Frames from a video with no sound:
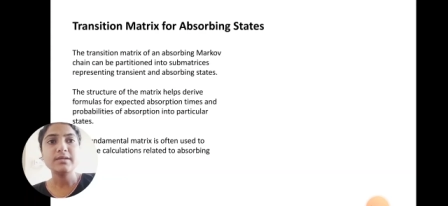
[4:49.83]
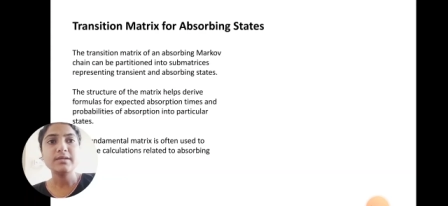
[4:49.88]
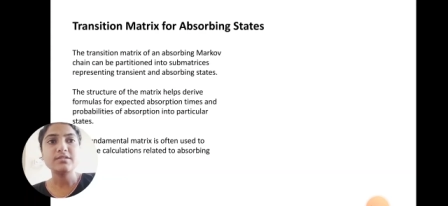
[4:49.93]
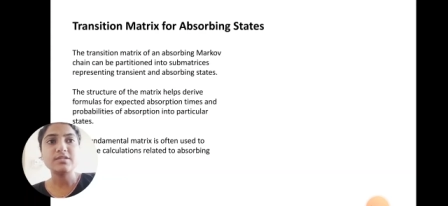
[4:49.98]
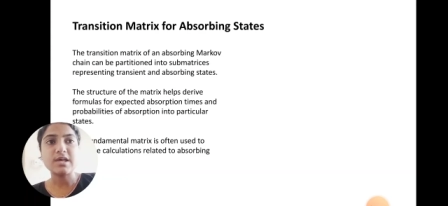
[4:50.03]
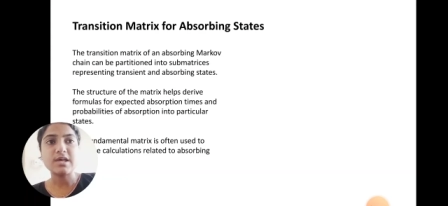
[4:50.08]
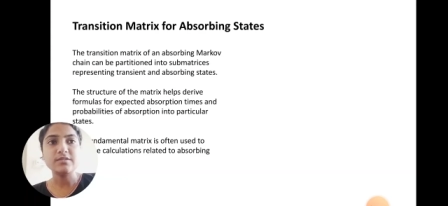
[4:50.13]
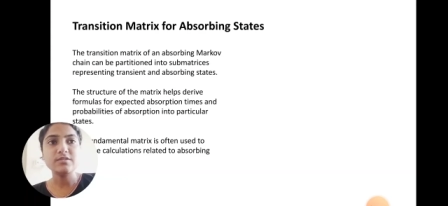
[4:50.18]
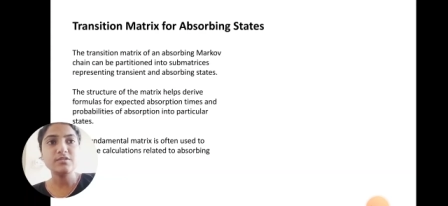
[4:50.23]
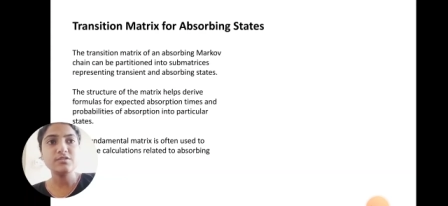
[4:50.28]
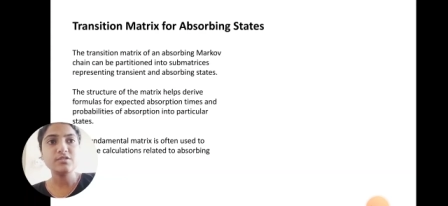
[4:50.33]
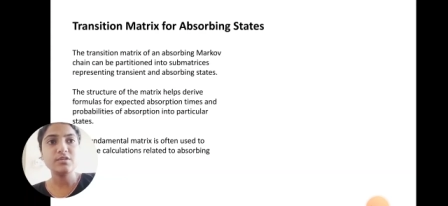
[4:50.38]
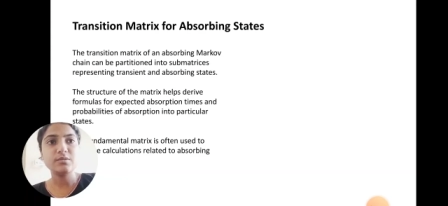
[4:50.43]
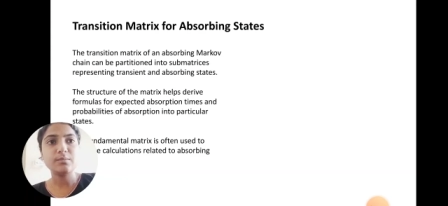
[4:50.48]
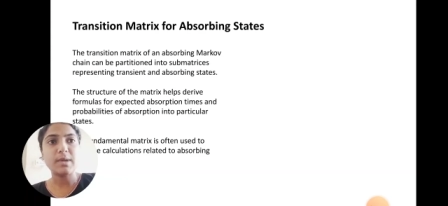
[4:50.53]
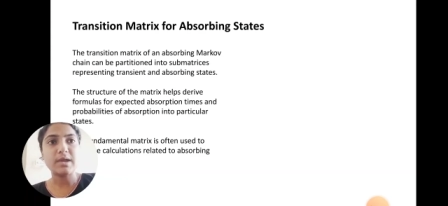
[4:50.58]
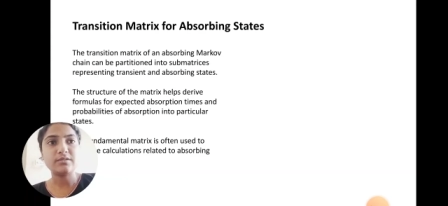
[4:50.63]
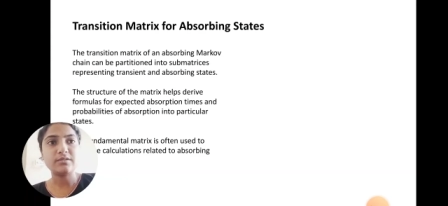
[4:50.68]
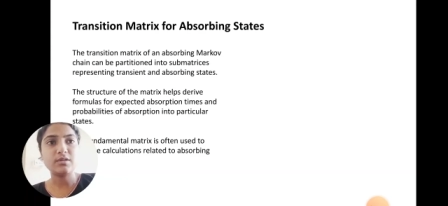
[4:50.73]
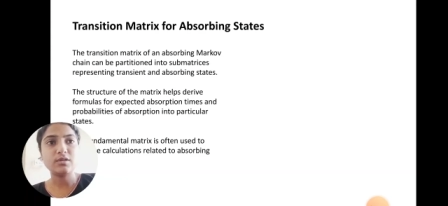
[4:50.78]
Transition
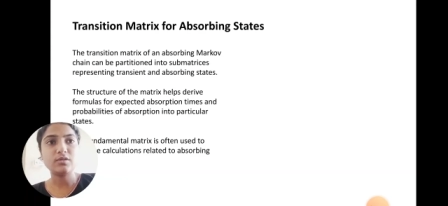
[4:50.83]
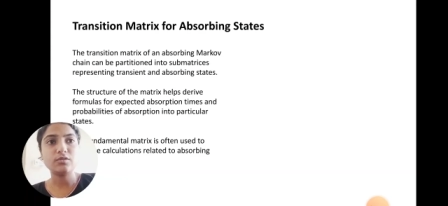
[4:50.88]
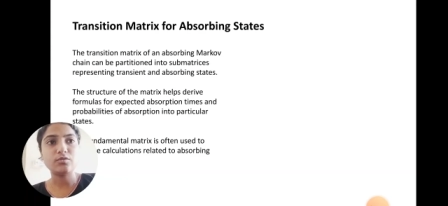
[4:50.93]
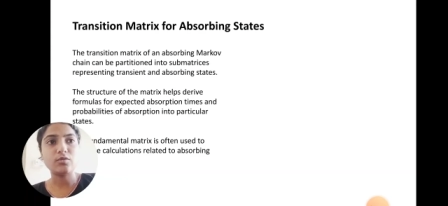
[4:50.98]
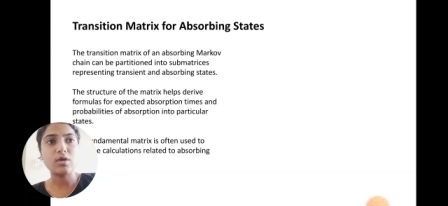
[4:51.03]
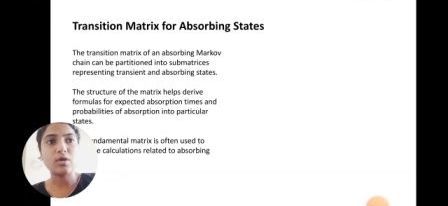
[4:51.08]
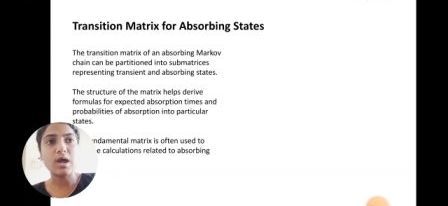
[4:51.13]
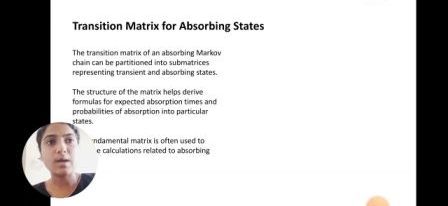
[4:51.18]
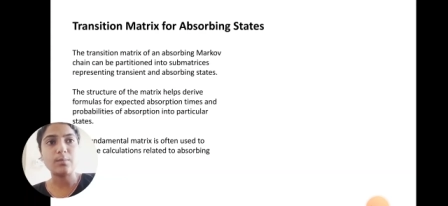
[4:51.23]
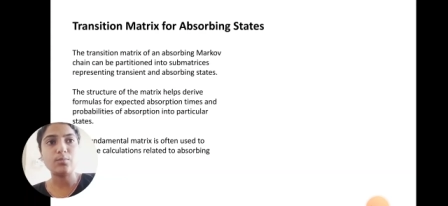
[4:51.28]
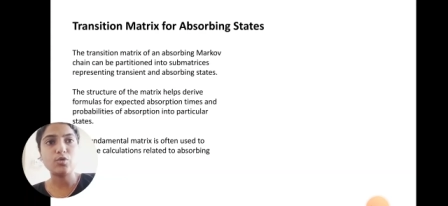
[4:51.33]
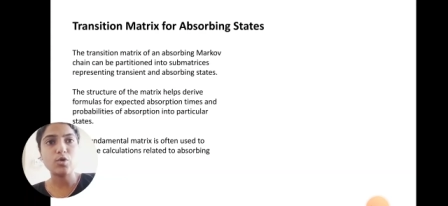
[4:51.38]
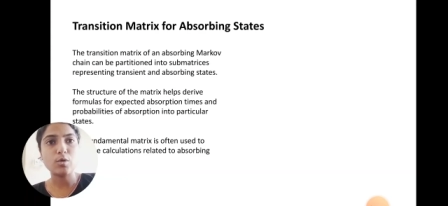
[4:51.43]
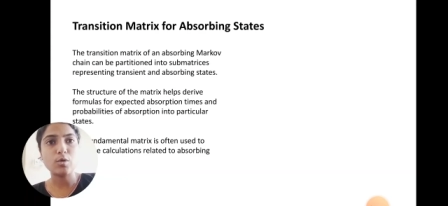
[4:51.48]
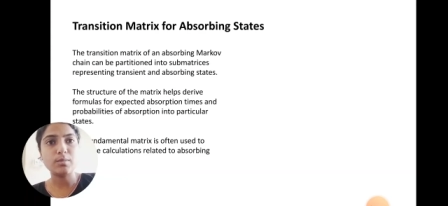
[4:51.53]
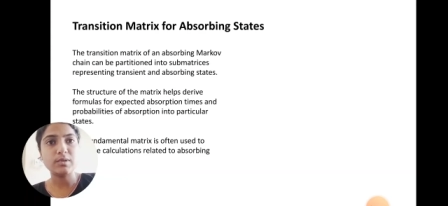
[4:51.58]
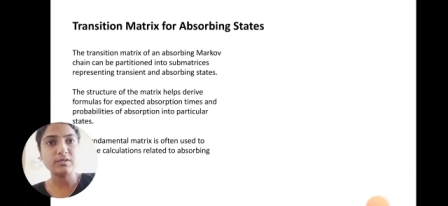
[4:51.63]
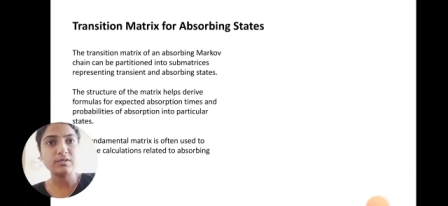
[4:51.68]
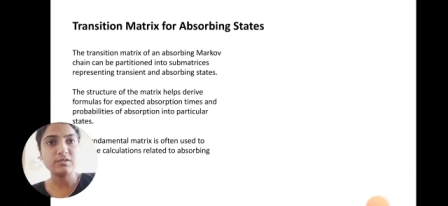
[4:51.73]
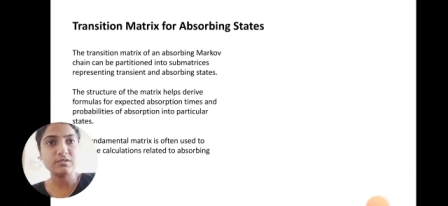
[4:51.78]
matrix for
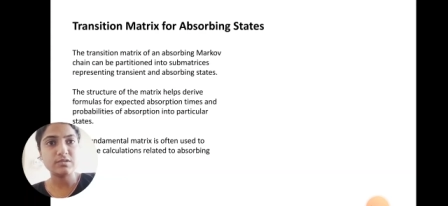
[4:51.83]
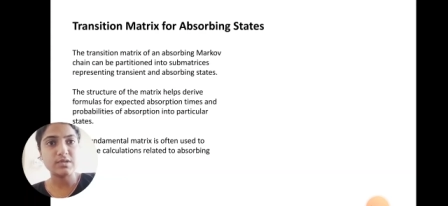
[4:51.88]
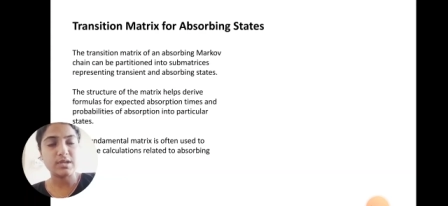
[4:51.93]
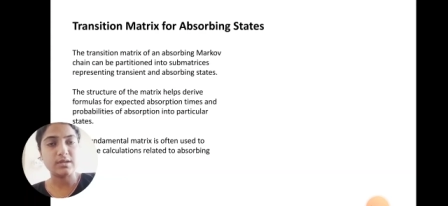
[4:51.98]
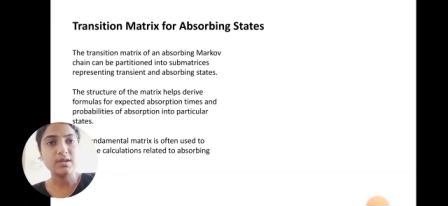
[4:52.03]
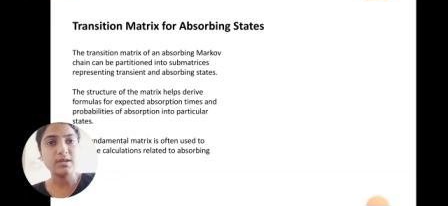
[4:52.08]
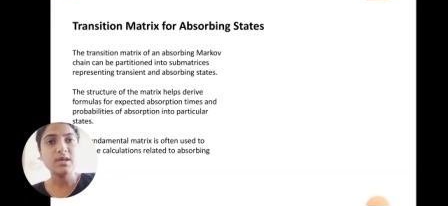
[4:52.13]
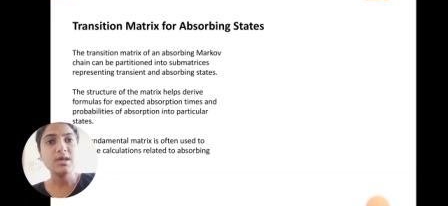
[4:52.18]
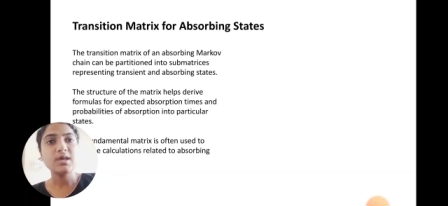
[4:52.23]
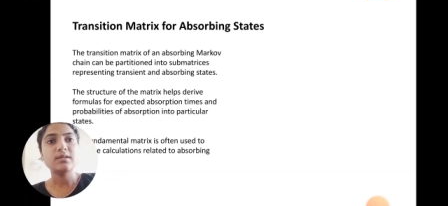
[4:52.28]
absorbing state.